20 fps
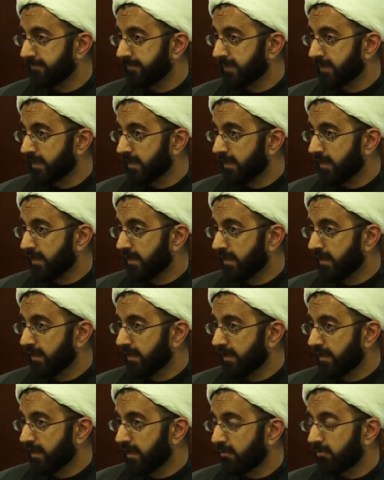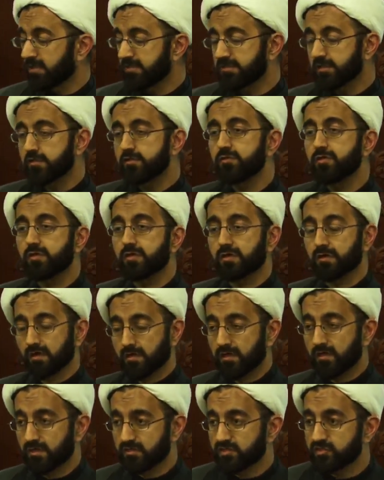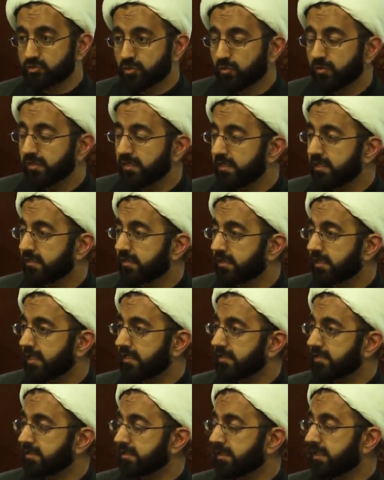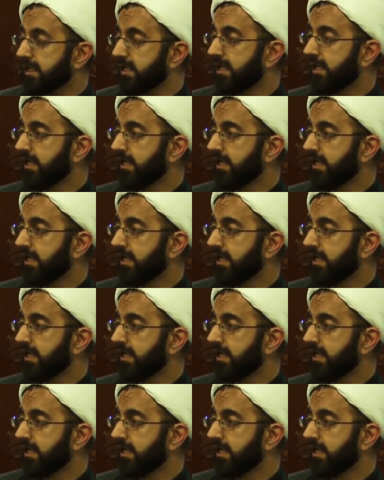I want to tell you a story here, and